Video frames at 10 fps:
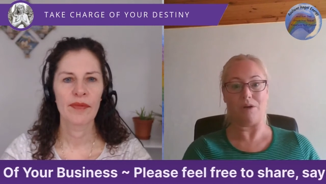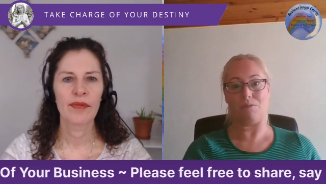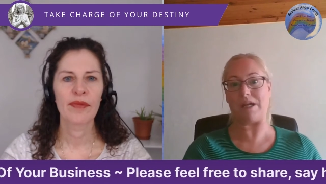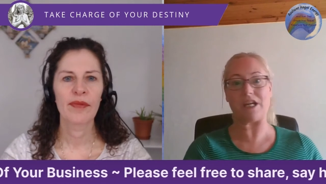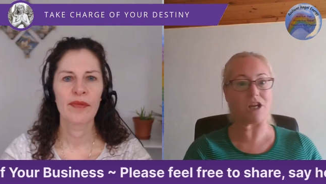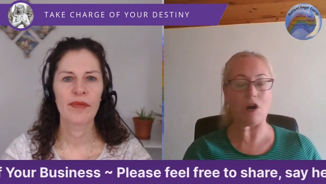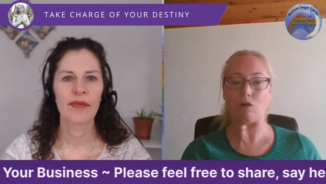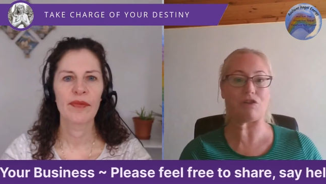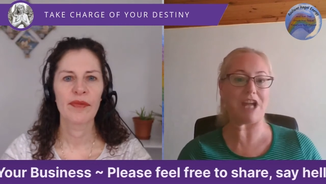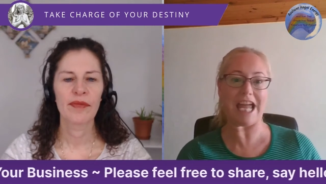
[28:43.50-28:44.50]
Speaker 1: we can
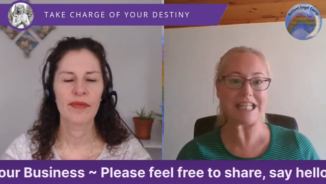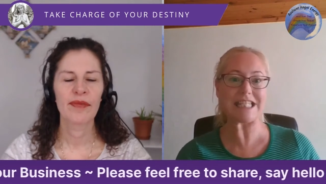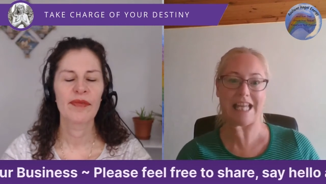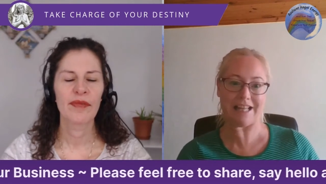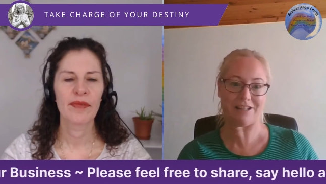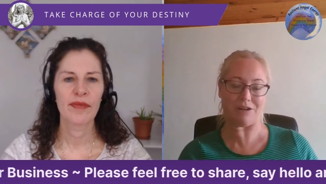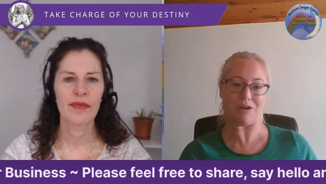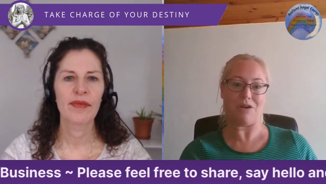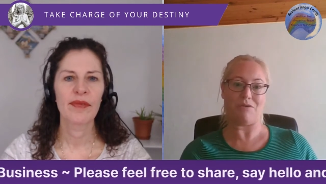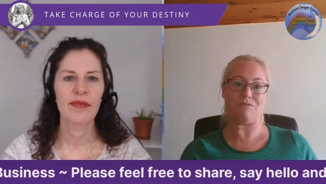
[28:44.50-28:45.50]
co-create together
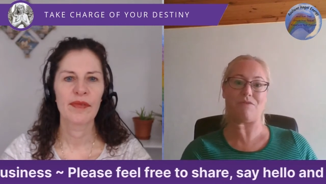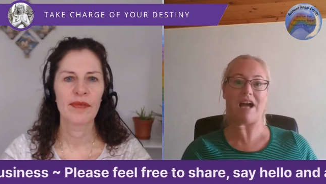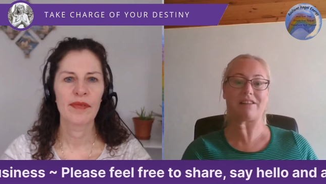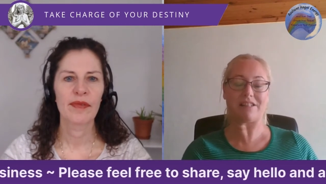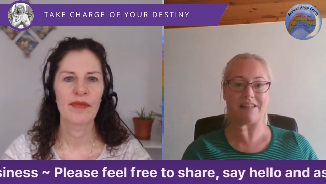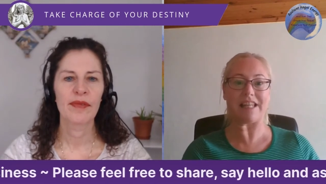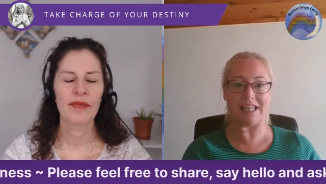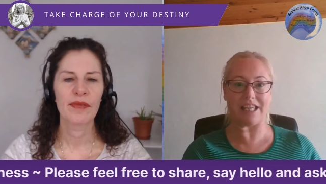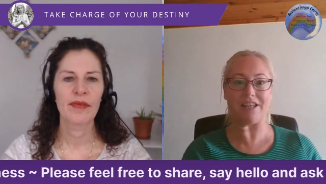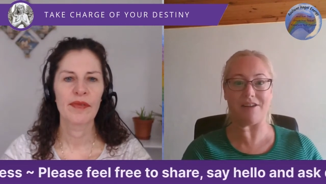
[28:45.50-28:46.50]
rather than
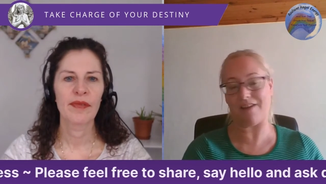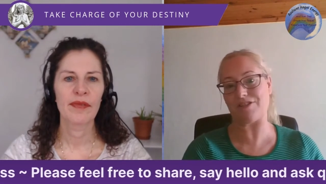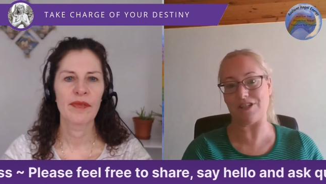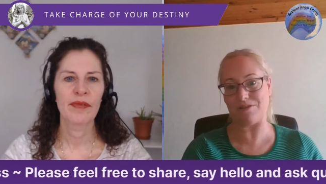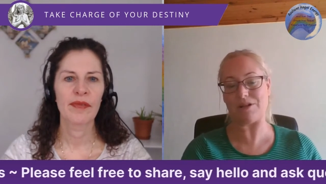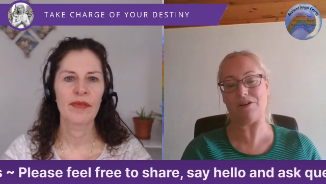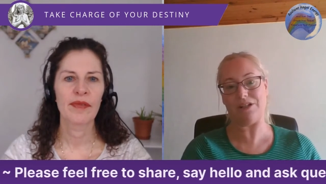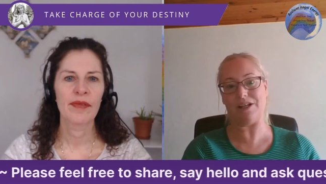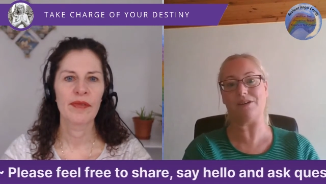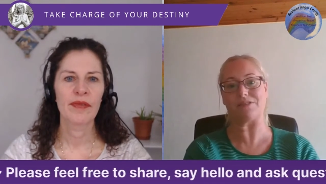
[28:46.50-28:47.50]
thinking you have to do it all
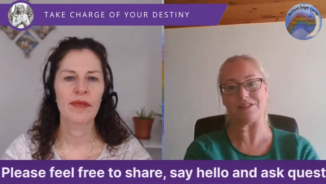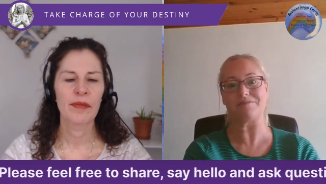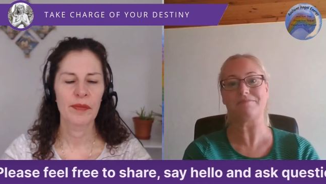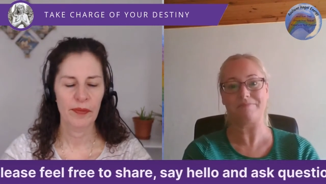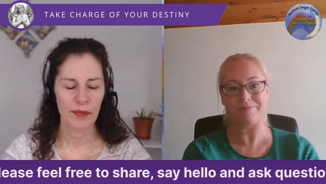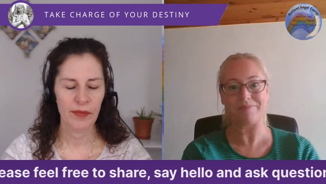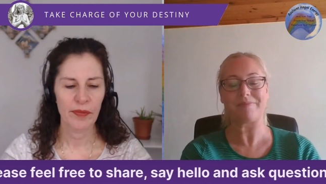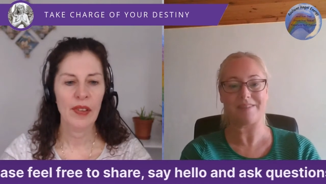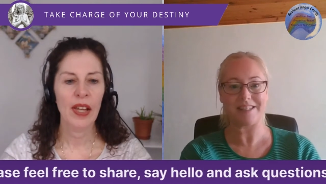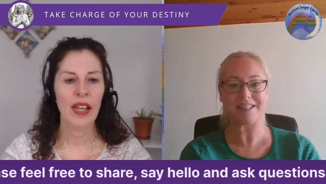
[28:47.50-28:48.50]
alone
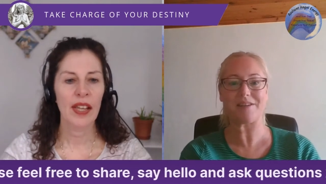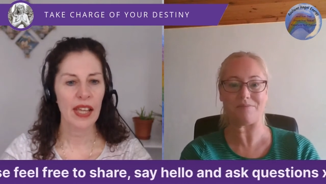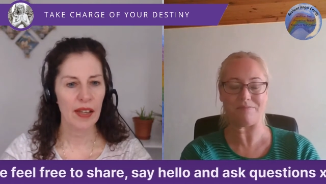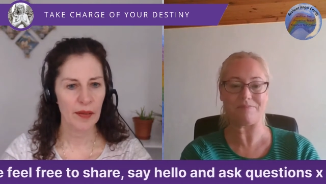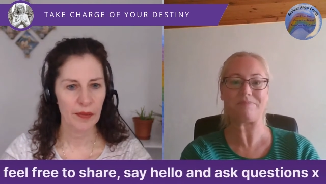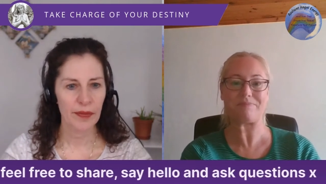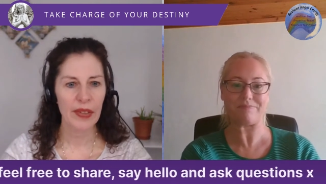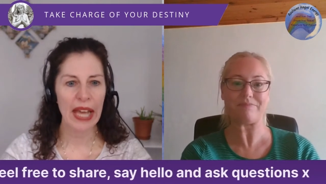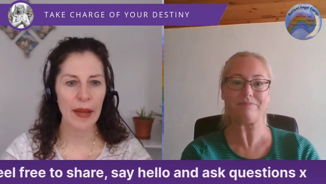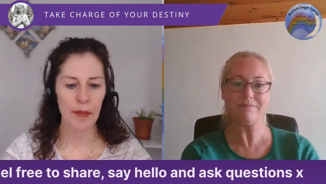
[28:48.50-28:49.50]
so
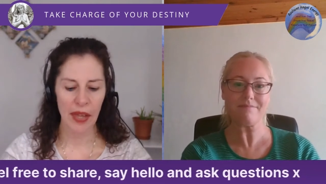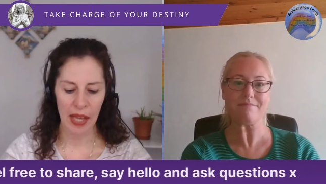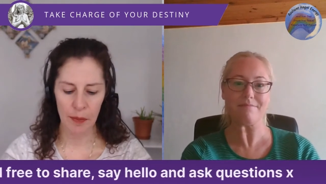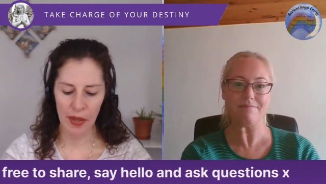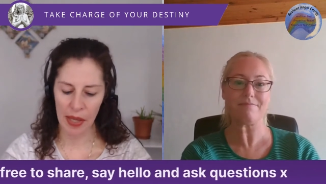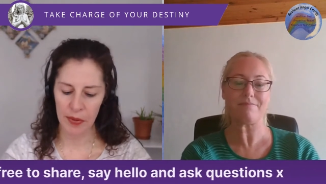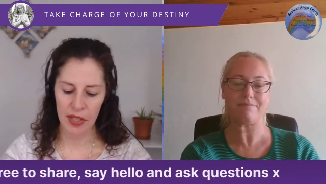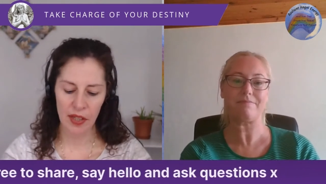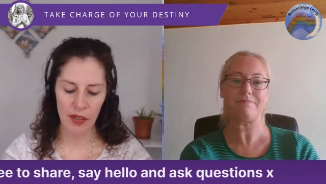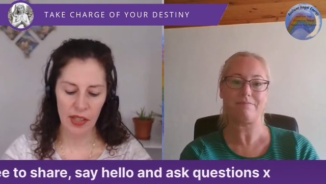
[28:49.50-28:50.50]
Speaker 2: yeah ab-
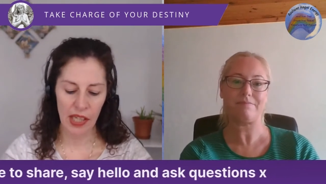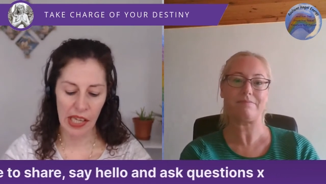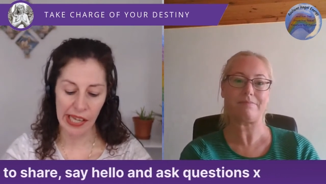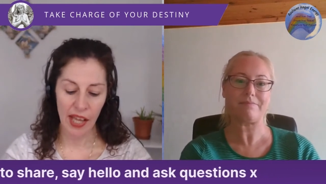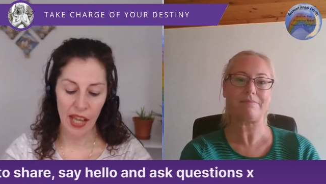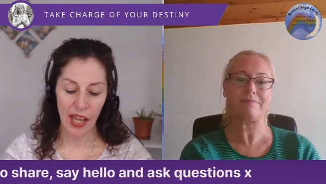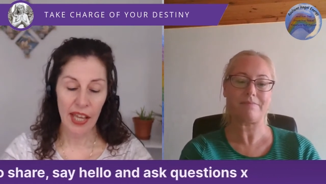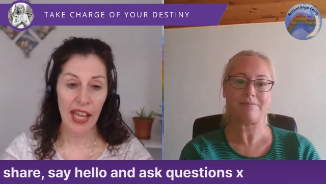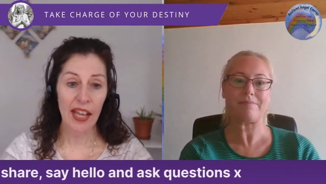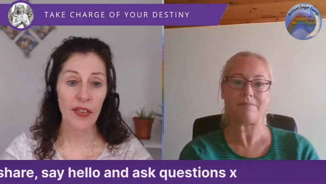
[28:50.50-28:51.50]
absolutely
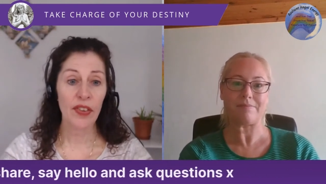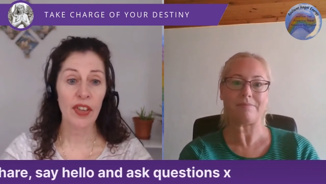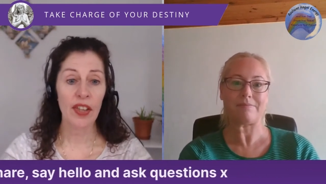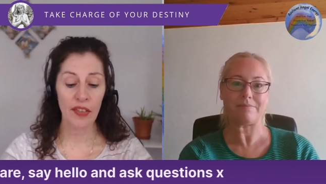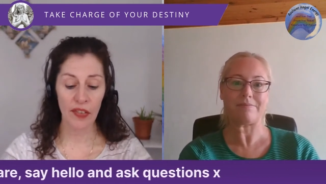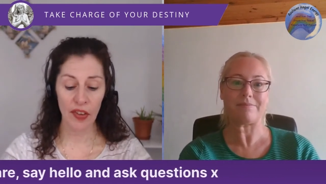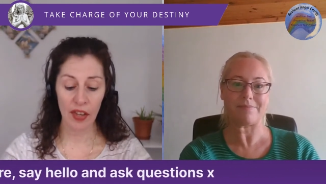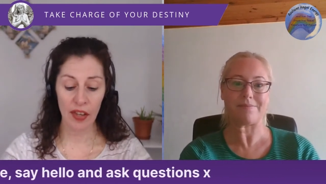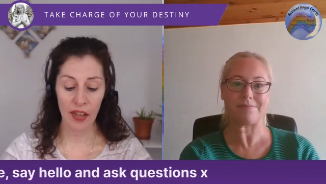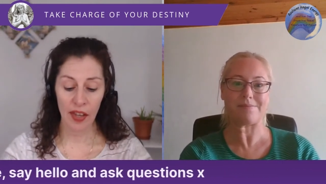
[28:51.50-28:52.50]
yes and
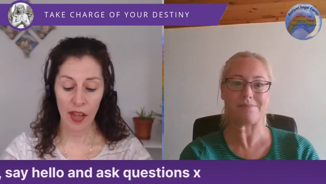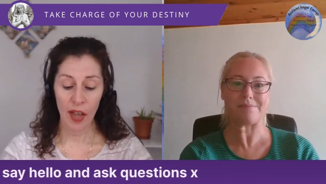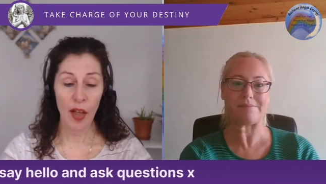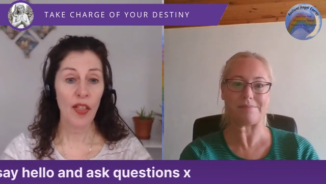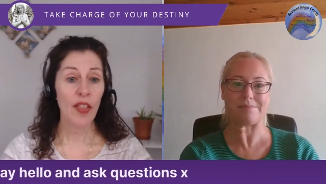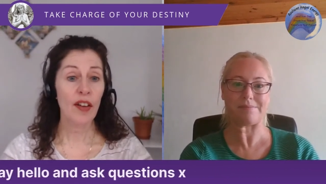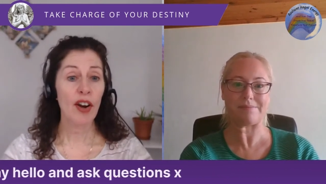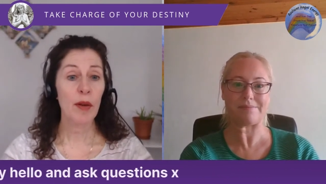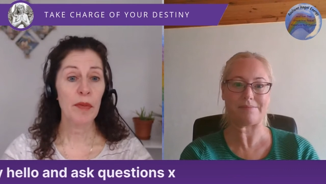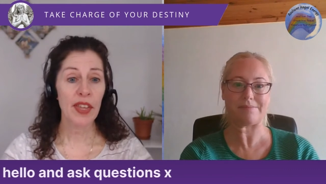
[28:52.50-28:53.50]
uh
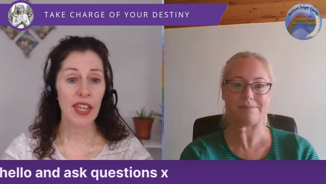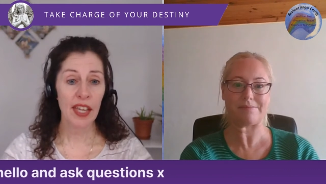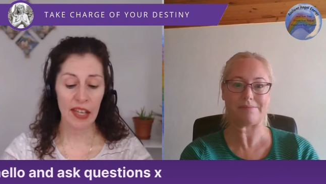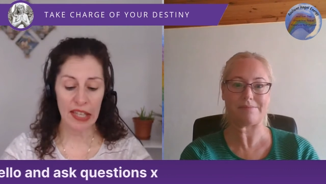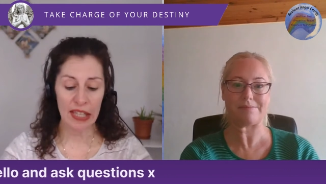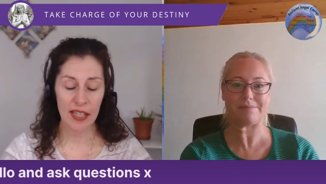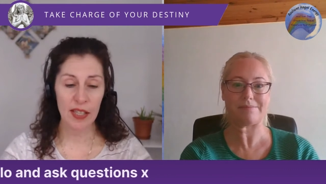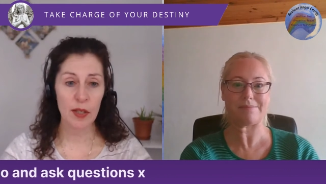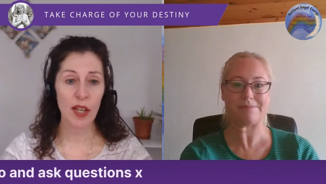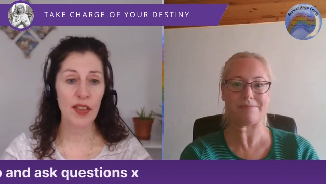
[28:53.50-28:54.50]
the um the uh
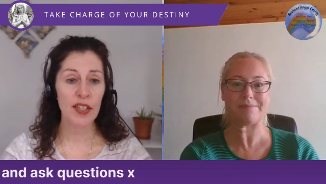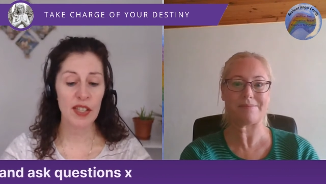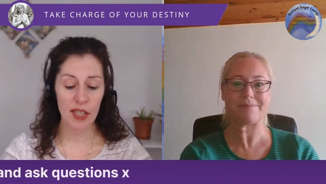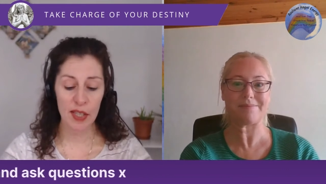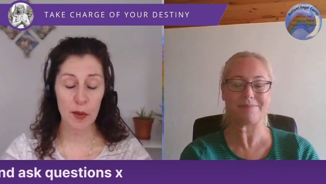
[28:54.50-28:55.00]
so this this